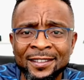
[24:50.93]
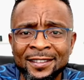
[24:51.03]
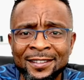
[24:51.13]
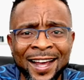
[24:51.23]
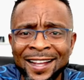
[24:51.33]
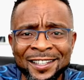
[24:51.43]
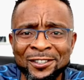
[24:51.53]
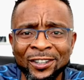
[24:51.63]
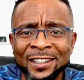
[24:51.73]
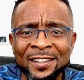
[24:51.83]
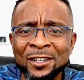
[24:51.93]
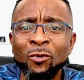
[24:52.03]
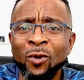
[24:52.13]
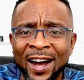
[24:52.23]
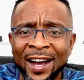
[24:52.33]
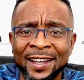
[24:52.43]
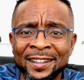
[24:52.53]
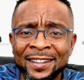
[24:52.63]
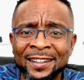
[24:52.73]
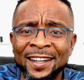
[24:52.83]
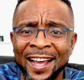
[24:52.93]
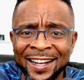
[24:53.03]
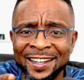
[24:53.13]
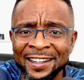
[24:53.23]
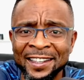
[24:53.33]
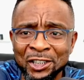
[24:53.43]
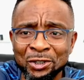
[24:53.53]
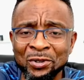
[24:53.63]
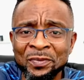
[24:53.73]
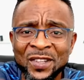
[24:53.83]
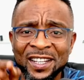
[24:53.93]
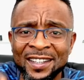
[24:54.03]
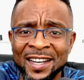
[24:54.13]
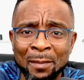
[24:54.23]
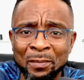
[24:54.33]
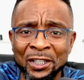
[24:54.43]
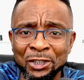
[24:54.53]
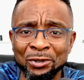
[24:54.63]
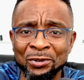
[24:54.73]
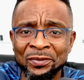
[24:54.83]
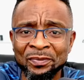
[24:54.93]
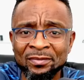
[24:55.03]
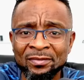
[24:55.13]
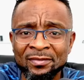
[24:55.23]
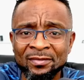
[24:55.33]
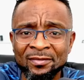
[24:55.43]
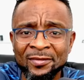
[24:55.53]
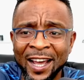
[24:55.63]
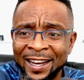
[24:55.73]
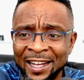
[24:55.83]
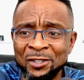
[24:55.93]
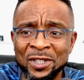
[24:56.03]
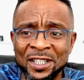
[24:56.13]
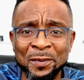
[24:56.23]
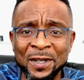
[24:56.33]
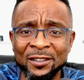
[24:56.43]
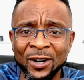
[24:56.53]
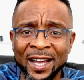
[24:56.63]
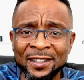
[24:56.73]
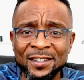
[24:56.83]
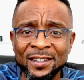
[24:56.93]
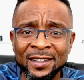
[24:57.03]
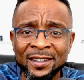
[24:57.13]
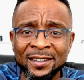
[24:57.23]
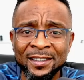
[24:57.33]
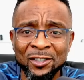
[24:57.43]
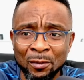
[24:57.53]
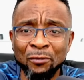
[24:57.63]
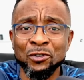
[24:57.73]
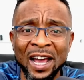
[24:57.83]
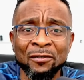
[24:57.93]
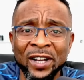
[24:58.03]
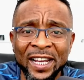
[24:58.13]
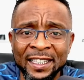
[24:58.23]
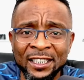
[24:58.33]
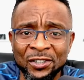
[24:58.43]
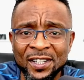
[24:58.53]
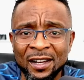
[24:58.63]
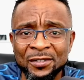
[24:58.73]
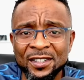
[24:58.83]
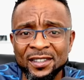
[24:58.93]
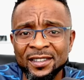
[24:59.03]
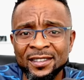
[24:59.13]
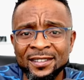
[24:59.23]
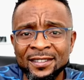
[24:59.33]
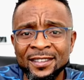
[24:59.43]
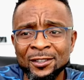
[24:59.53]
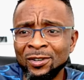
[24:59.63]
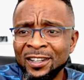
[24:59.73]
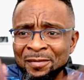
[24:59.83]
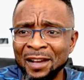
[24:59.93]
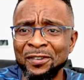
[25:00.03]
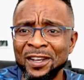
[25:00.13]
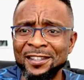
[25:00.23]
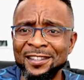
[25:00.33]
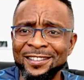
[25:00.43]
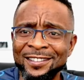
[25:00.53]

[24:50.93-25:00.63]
That is not the reason why they are killing you, kidnapping you. And as we speak, right, some of you are even killing yourselves. So leave my face.